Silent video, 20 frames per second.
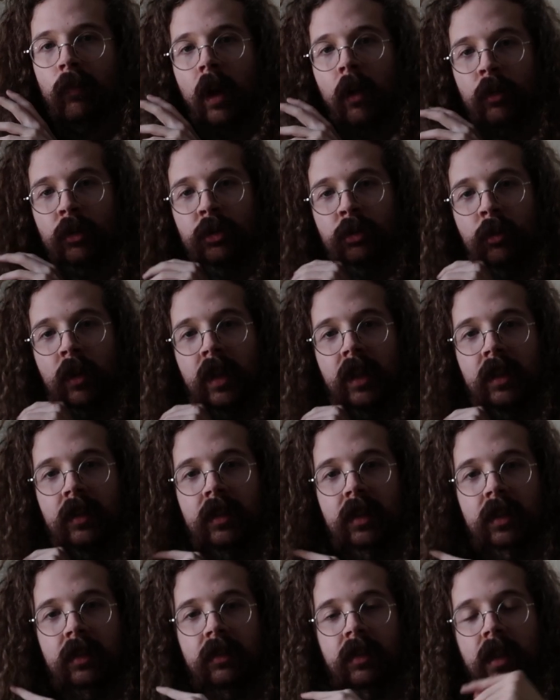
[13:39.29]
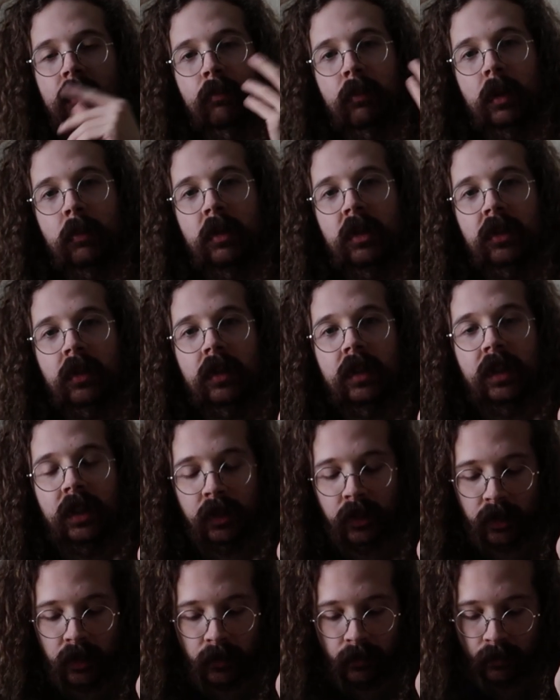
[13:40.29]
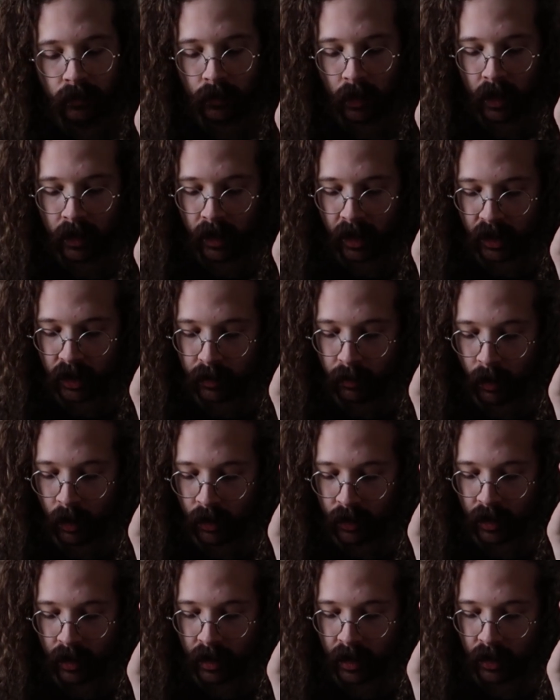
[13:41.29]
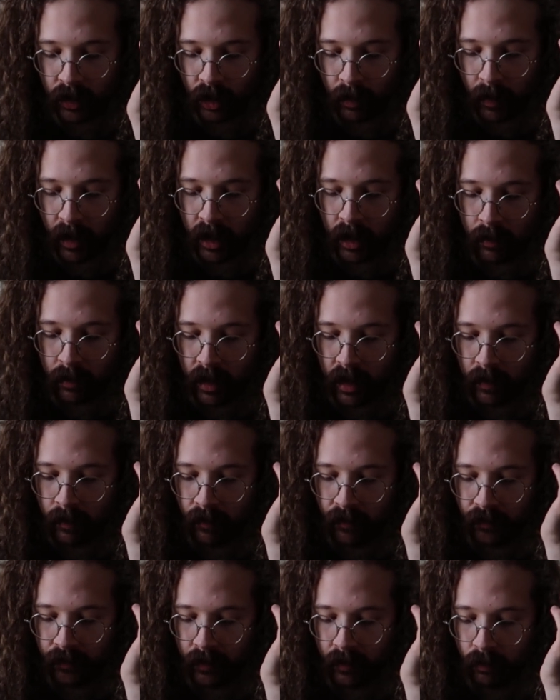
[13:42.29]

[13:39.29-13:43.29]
I was right in thinking that baby sardines and like smaller sardines are meant to be